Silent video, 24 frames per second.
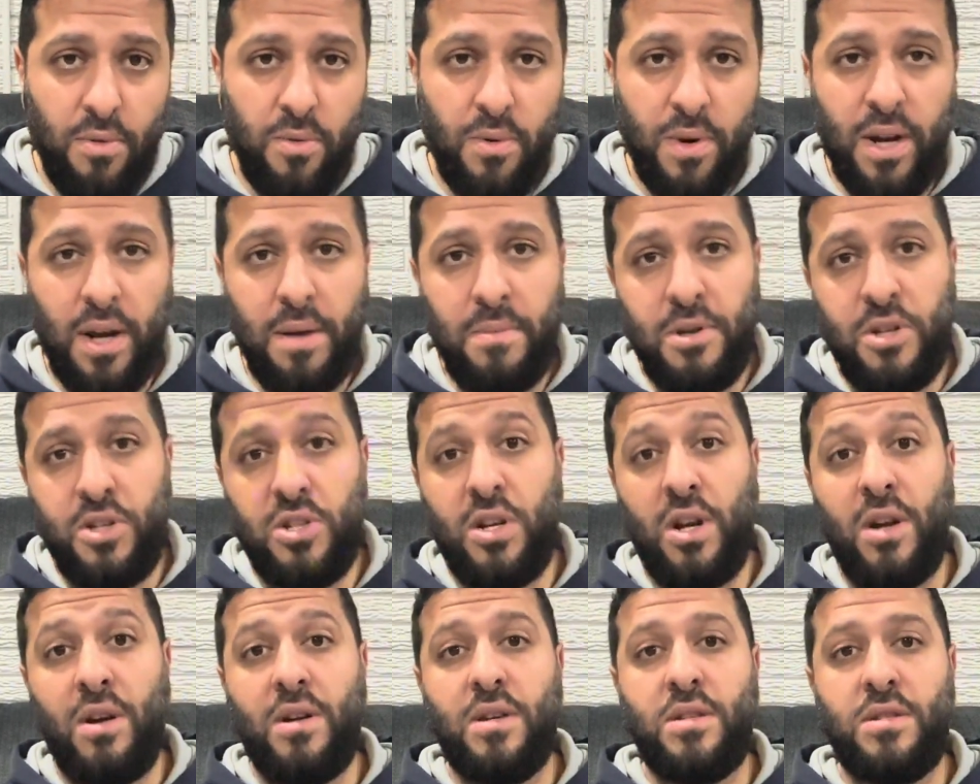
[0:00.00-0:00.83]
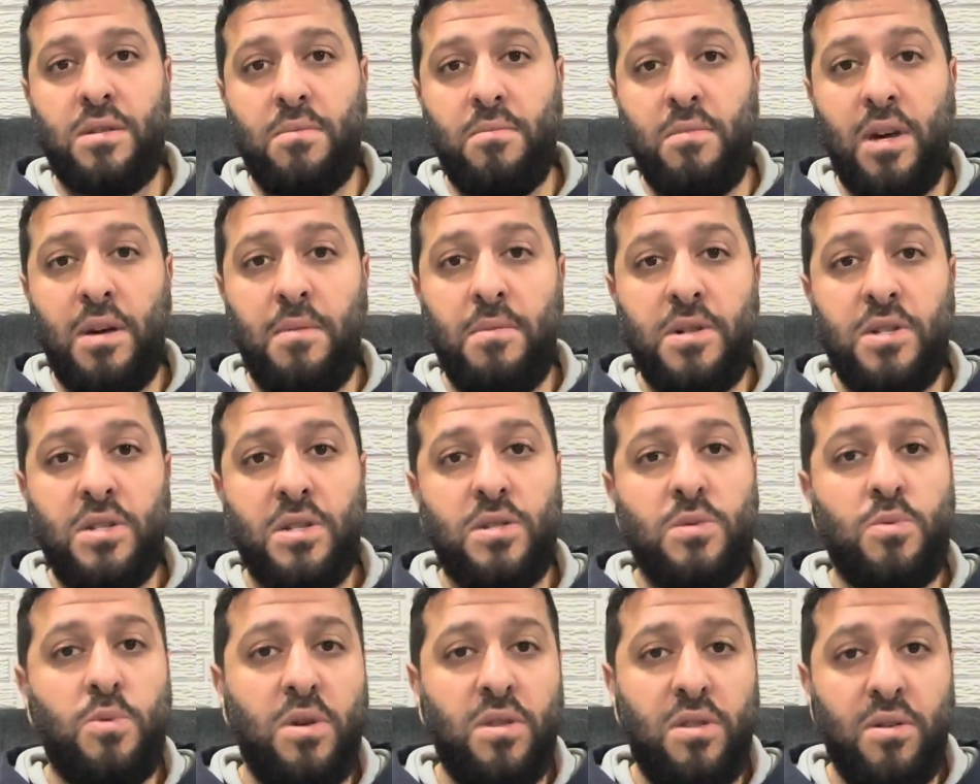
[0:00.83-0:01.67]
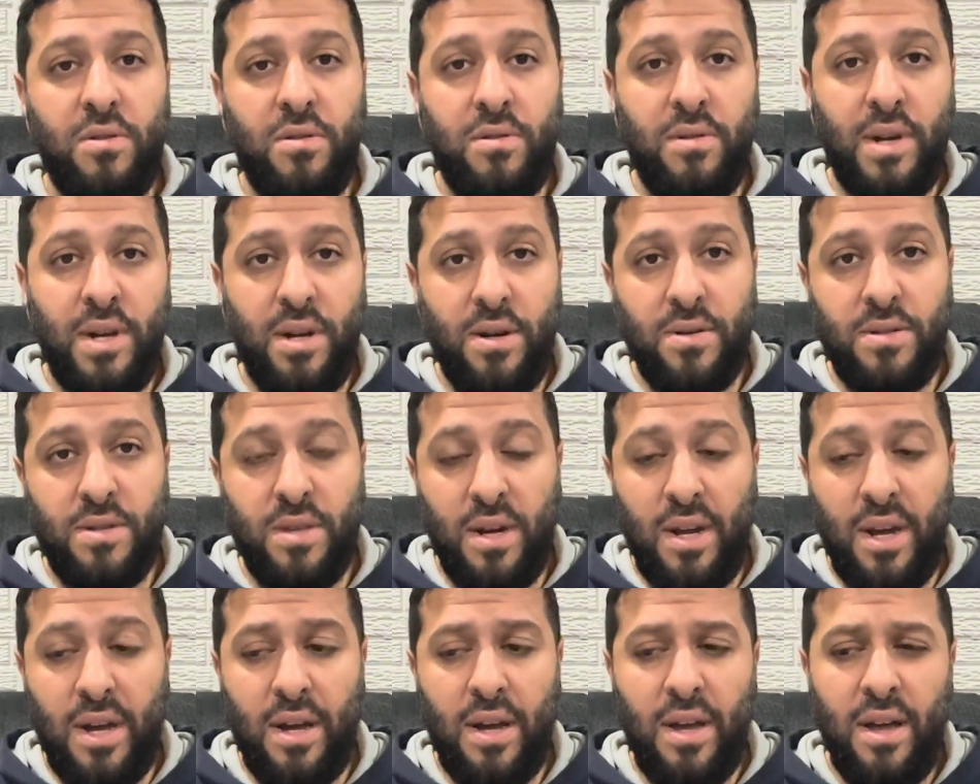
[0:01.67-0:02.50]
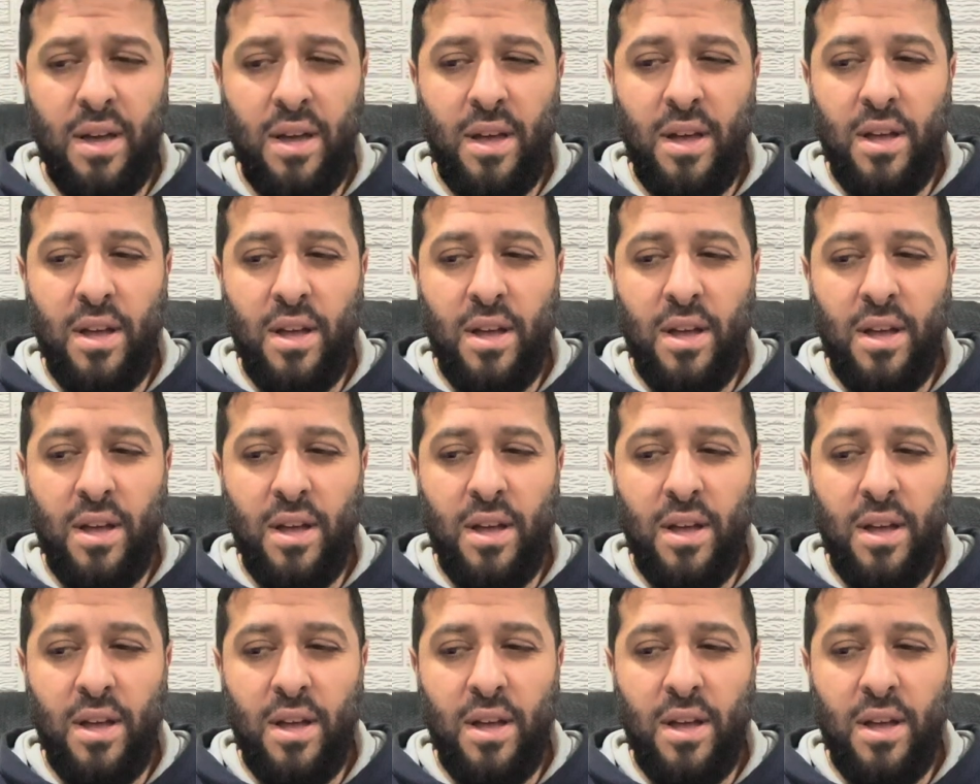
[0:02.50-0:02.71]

We're going to be sharing some images with you here today.